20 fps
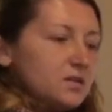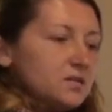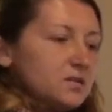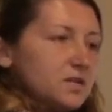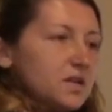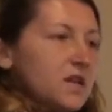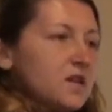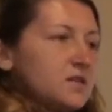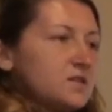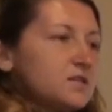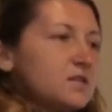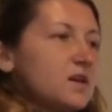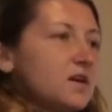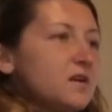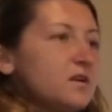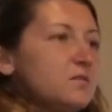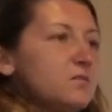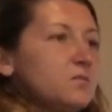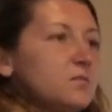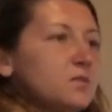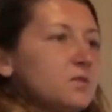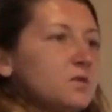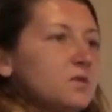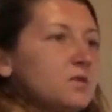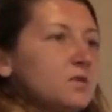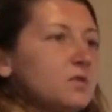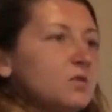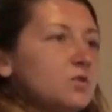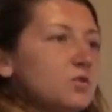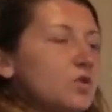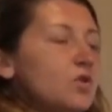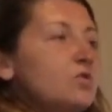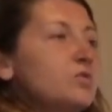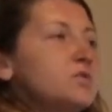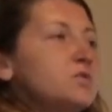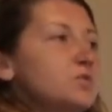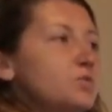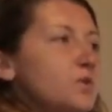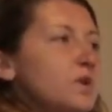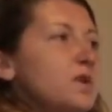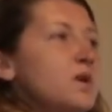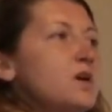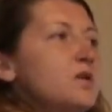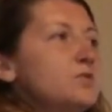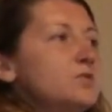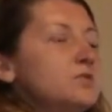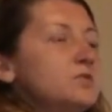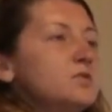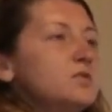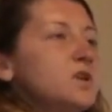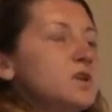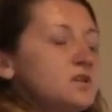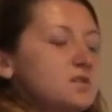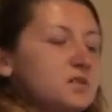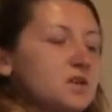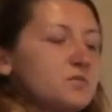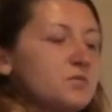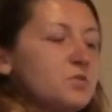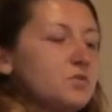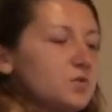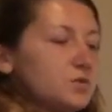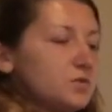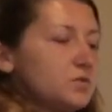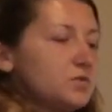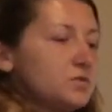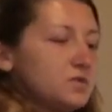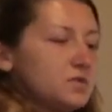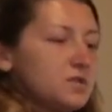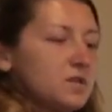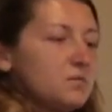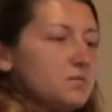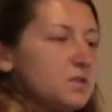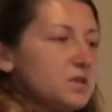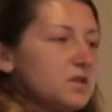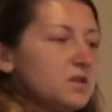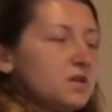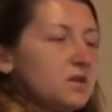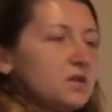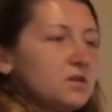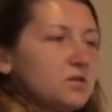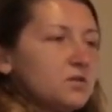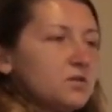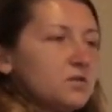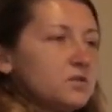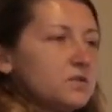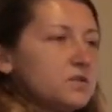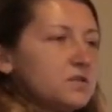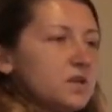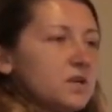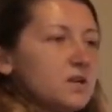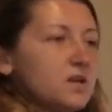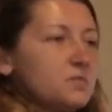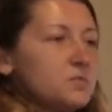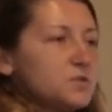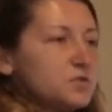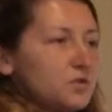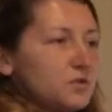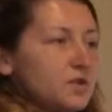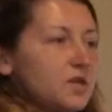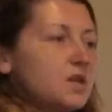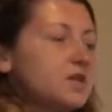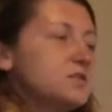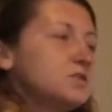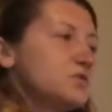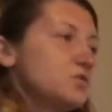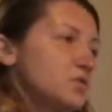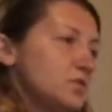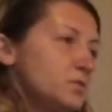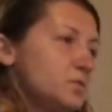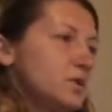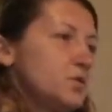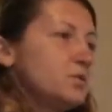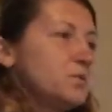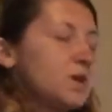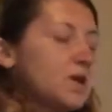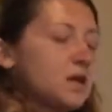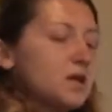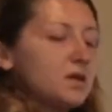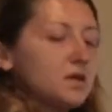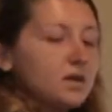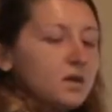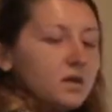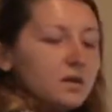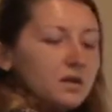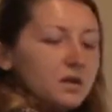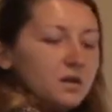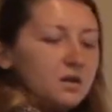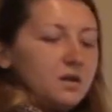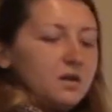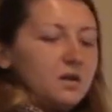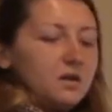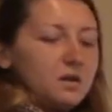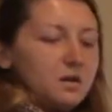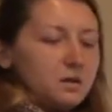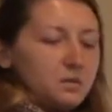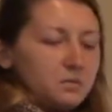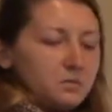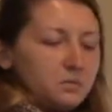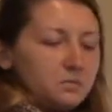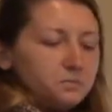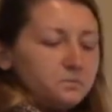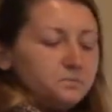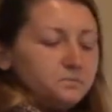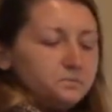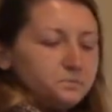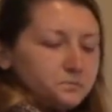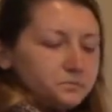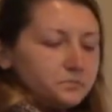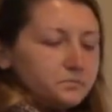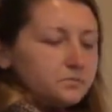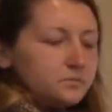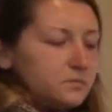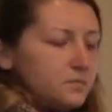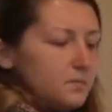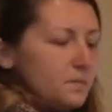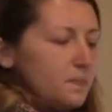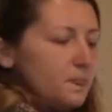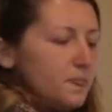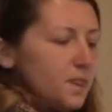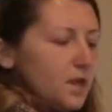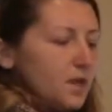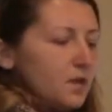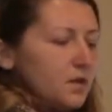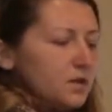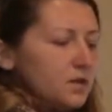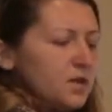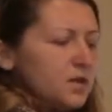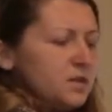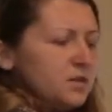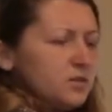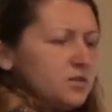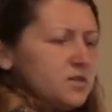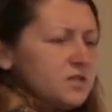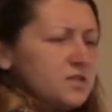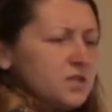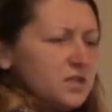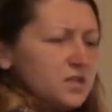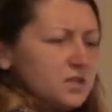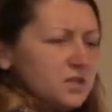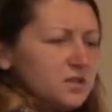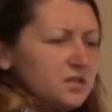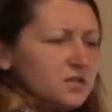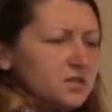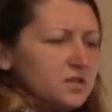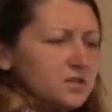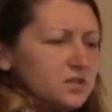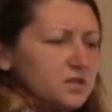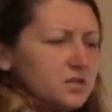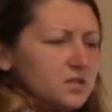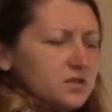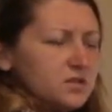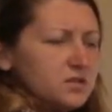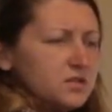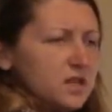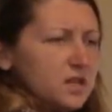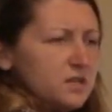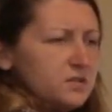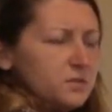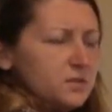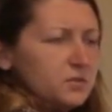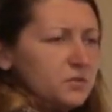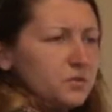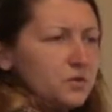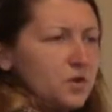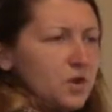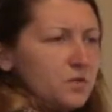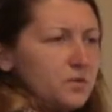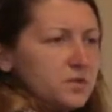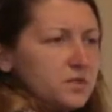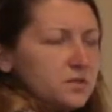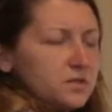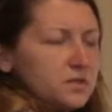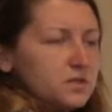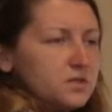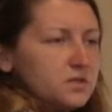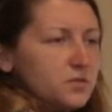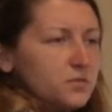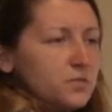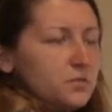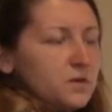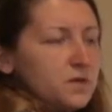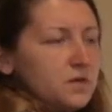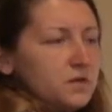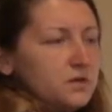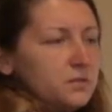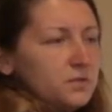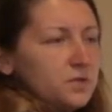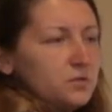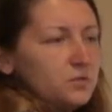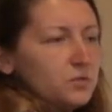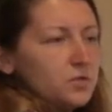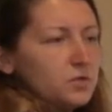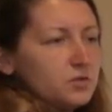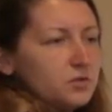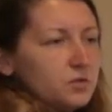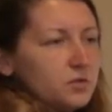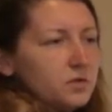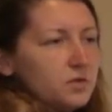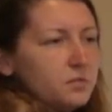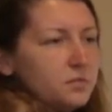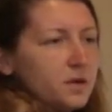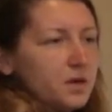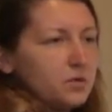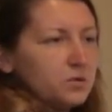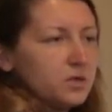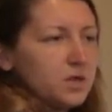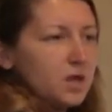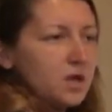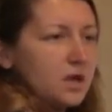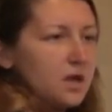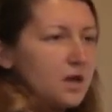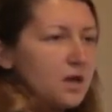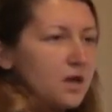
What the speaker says: the next time, you know it's a way out. The next time you're going to do the same thing, and you're going to say, I'm sorry, and it's going to be okay. An interesting statement or comment someone made, I'm not quite sure, about